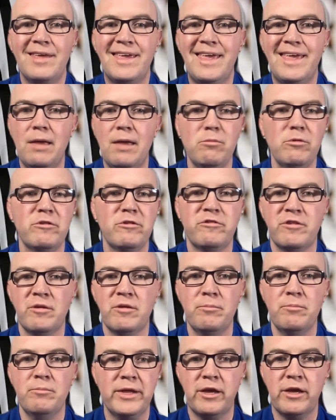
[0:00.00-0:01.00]
the game is
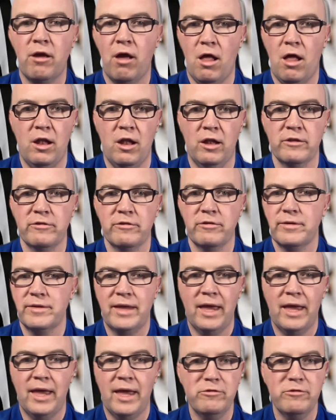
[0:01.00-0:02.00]
simply called.
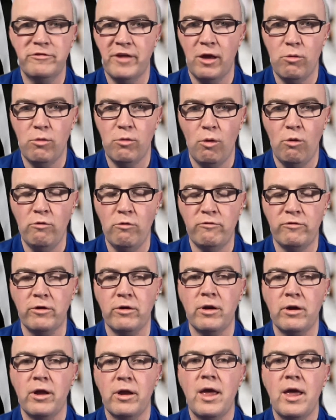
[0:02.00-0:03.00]
Game is now
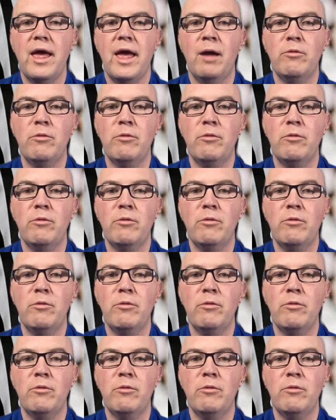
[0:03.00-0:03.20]
over.